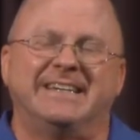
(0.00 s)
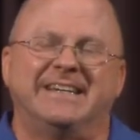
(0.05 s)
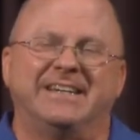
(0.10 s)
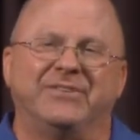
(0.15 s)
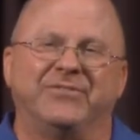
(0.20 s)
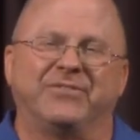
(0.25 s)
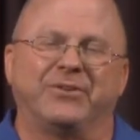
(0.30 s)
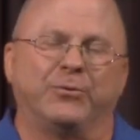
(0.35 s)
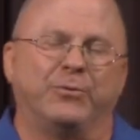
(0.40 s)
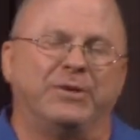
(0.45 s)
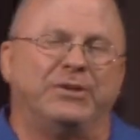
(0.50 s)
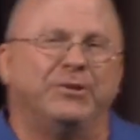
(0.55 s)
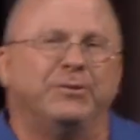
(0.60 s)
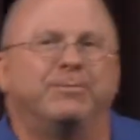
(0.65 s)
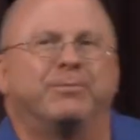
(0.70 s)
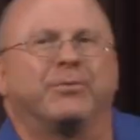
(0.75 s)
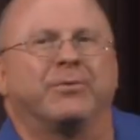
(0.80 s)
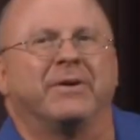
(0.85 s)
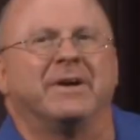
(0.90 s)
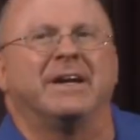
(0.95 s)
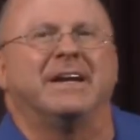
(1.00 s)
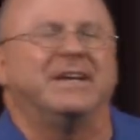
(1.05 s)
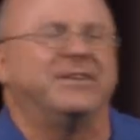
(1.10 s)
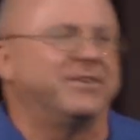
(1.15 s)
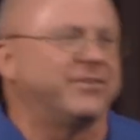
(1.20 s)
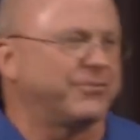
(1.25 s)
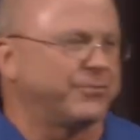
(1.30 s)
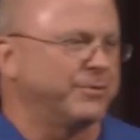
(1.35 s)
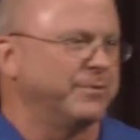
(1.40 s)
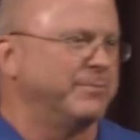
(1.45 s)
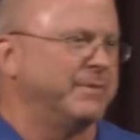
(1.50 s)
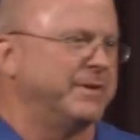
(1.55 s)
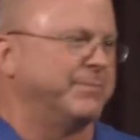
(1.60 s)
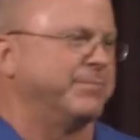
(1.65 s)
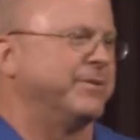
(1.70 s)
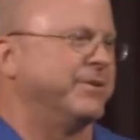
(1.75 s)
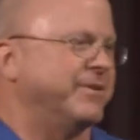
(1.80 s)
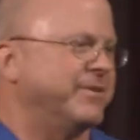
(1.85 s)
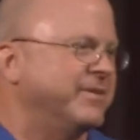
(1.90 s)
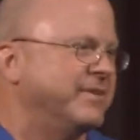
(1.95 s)
And so when you pray, just
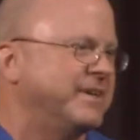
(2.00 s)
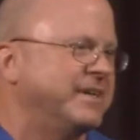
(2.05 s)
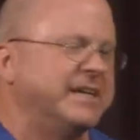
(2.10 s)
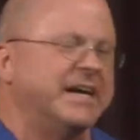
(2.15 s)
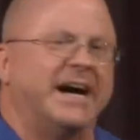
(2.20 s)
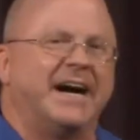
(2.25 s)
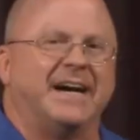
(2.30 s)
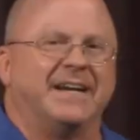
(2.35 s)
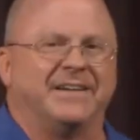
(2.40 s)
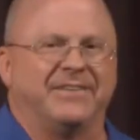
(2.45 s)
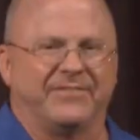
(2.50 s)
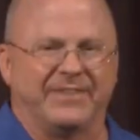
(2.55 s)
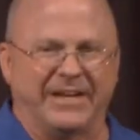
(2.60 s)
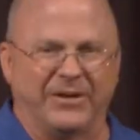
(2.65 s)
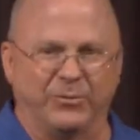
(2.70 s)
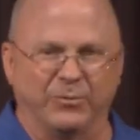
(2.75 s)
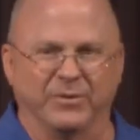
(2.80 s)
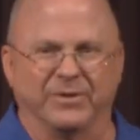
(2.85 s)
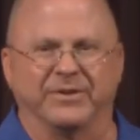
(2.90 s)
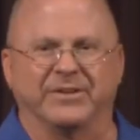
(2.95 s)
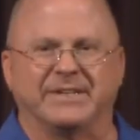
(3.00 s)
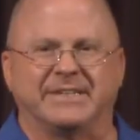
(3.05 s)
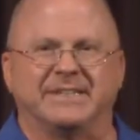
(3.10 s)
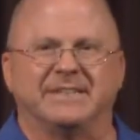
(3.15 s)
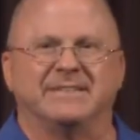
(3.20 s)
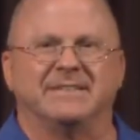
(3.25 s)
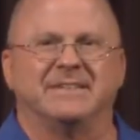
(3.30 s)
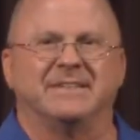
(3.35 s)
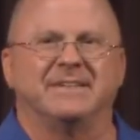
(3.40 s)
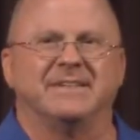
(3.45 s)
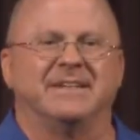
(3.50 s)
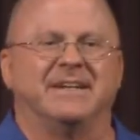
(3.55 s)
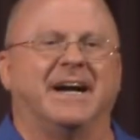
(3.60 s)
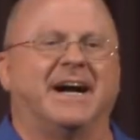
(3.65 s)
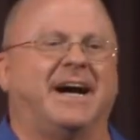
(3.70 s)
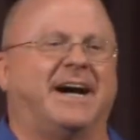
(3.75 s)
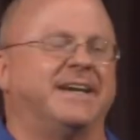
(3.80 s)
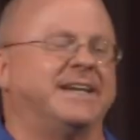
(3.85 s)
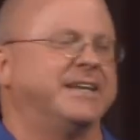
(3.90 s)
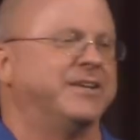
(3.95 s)
remember, God is at work.
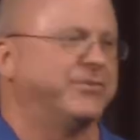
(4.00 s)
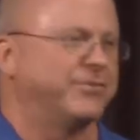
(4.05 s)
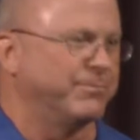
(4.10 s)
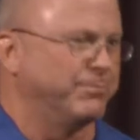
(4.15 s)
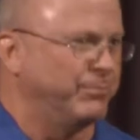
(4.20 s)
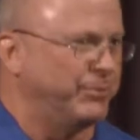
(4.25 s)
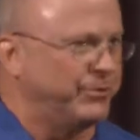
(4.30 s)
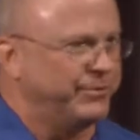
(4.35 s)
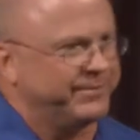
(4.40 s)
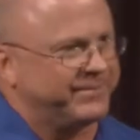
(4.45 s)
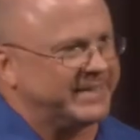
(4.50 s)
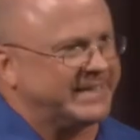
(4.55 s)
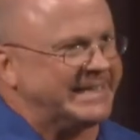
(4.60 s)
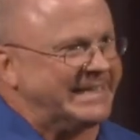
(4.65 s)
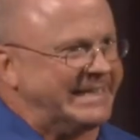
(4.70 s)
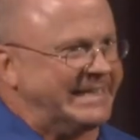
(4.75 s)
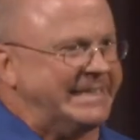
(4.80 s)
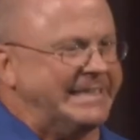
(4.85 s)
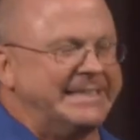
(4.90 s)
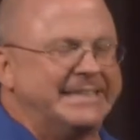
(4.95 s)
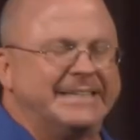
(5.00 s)
God is moving.